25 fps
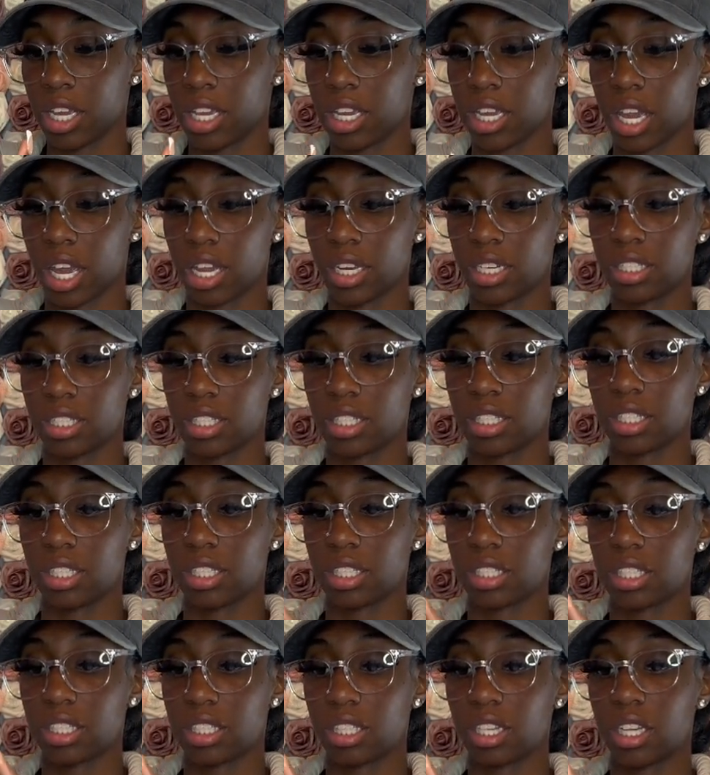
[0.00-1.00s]
yeah this is
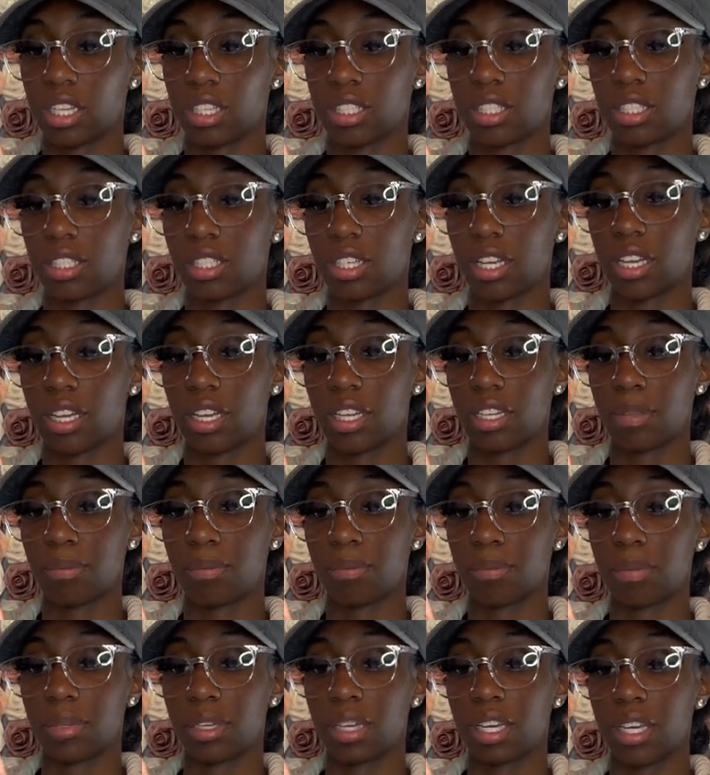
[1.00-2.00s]
a set
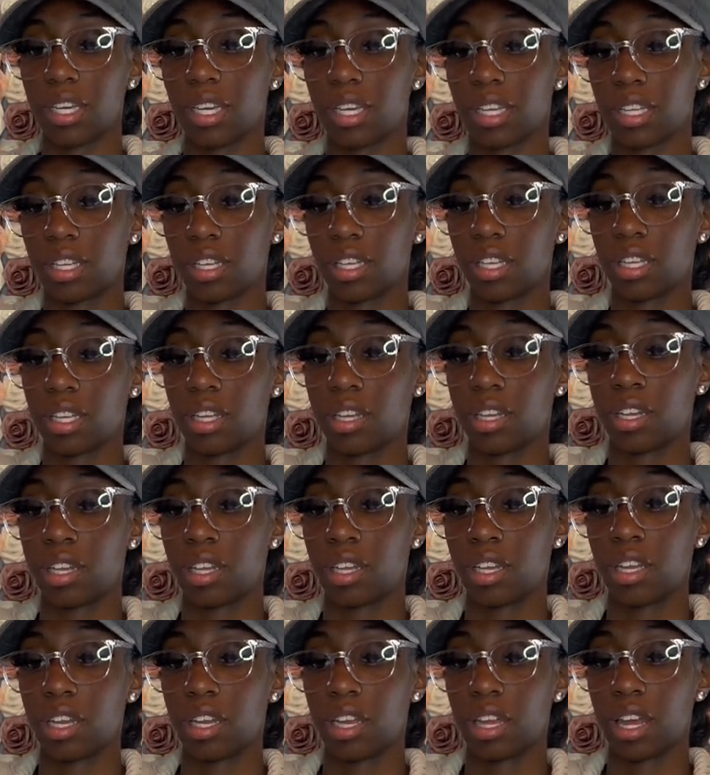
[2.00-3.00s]
but
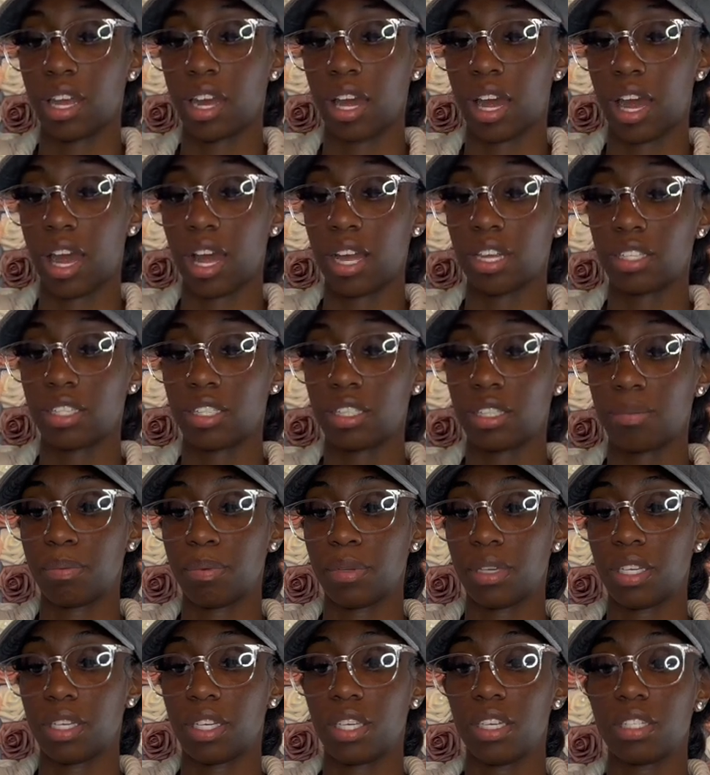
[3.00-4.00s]
i just
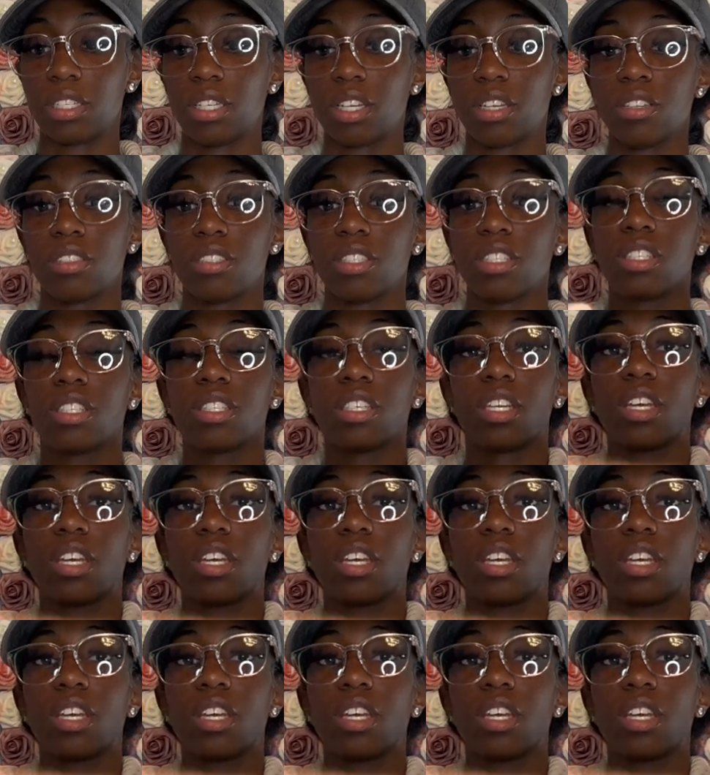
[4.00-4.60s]
put these on just to